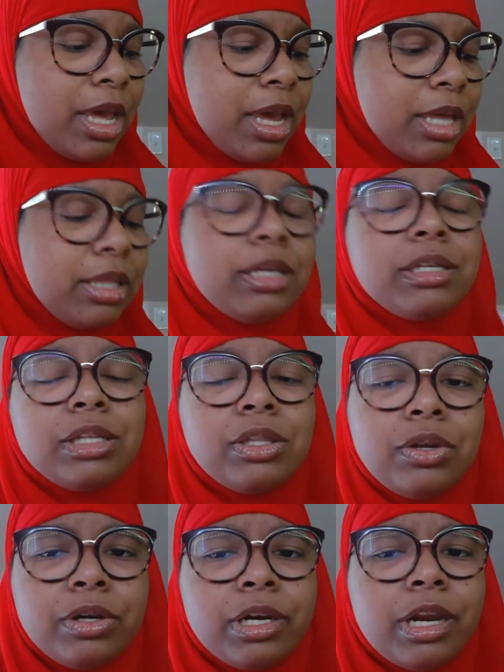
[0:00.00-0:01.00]
I think it's a
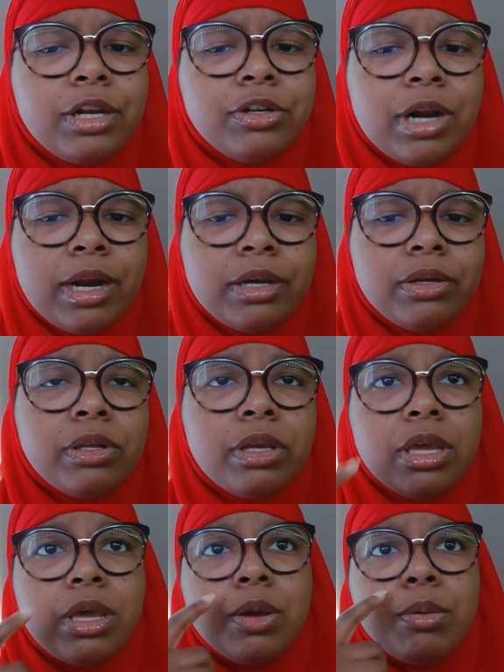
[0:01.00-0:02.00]
30-day trial,
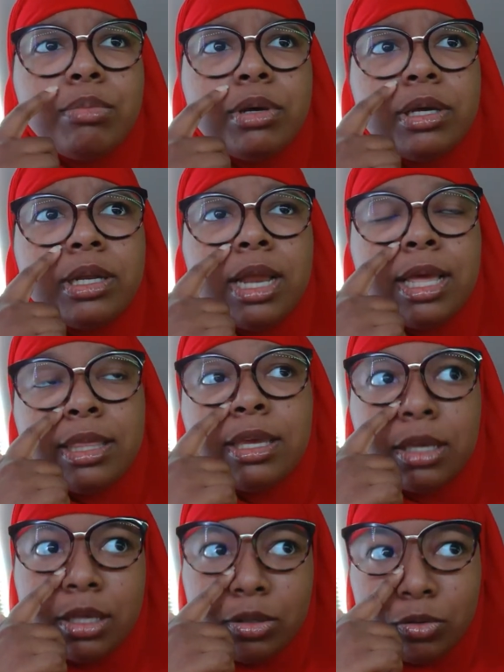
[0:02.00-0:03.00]
but I
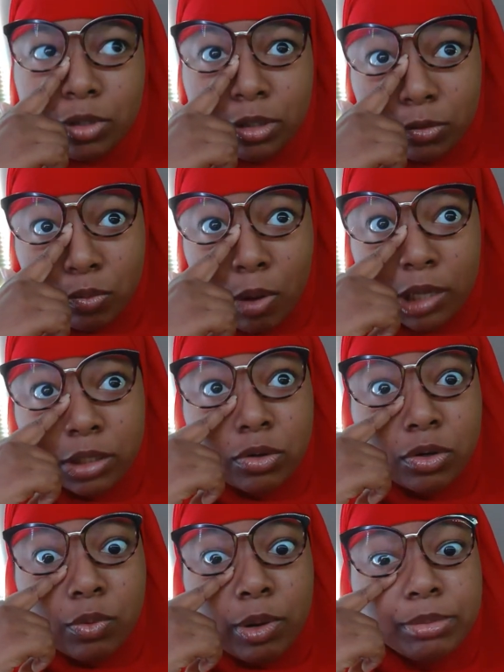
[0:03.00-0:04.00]
think you could just watch it on
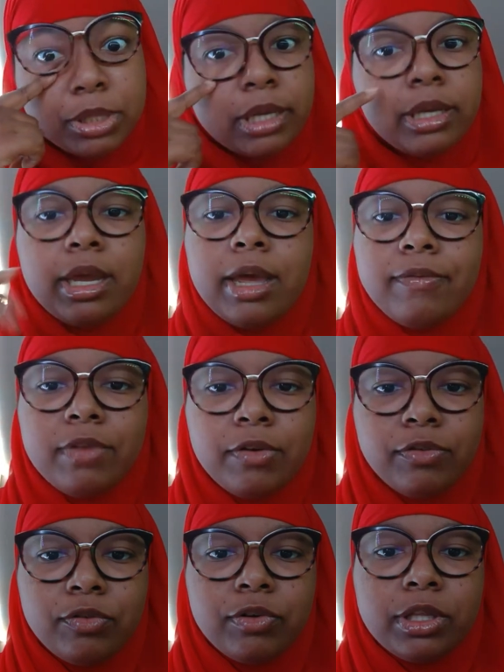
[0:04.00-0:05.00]
the website. I've
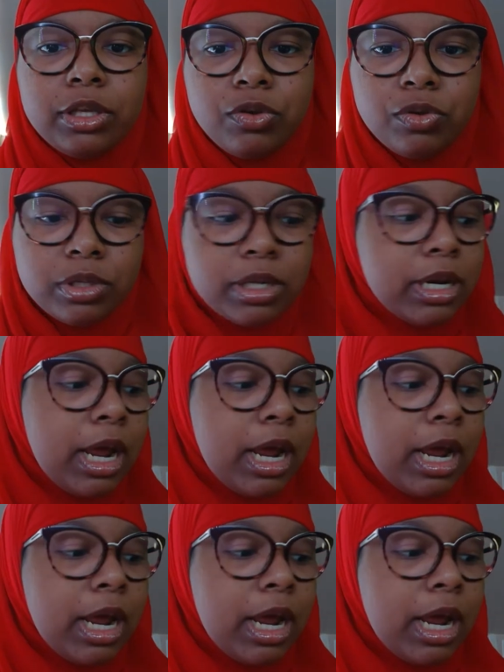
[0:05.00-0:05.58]
never really used it.